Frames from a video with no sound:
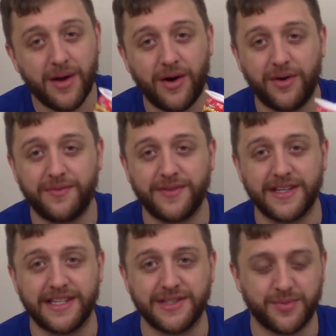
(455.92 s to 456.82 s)

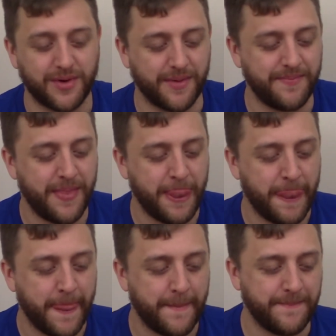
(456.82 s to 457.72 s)
Hopefully these were
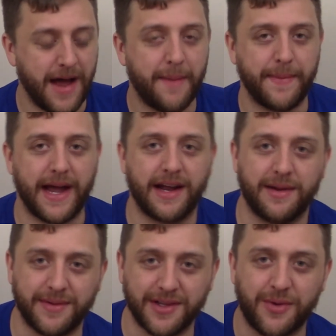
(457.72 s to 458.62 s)
not bad.
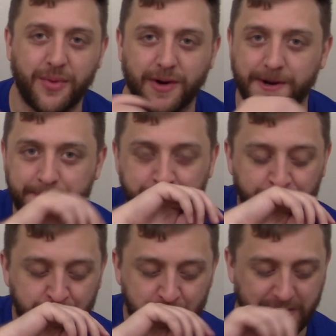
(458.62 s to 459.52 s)
I'm a little worried
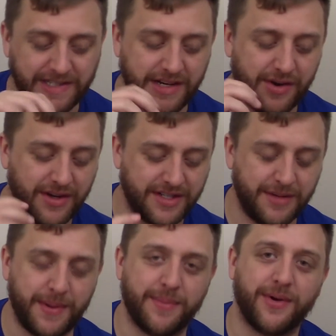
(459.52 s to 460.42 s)
because I know I see
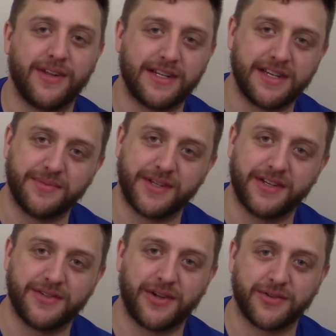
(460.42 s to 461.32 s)
people a lot of times at
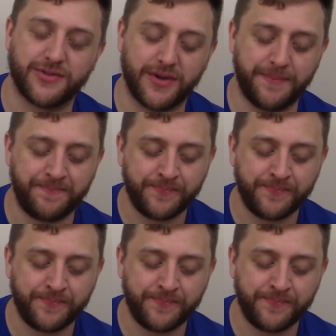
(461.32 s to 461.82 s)
the Dollar Tree